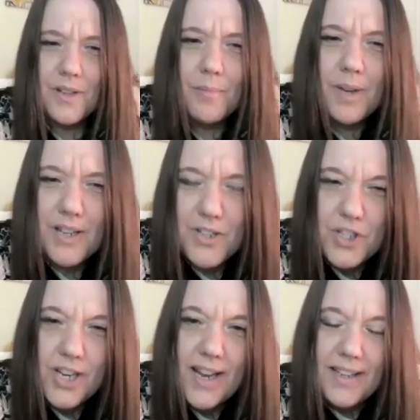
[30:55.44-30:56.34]
you so
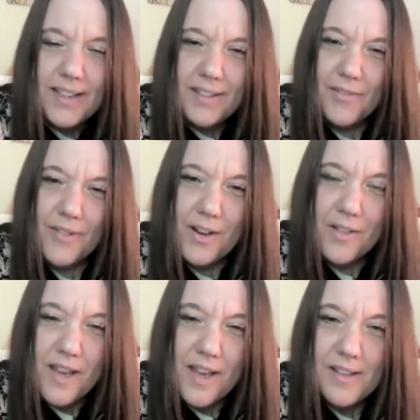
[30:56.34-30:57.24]
much. Jen,
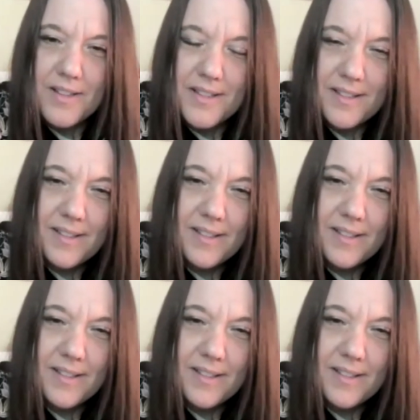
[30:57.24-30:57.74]
final thoughts.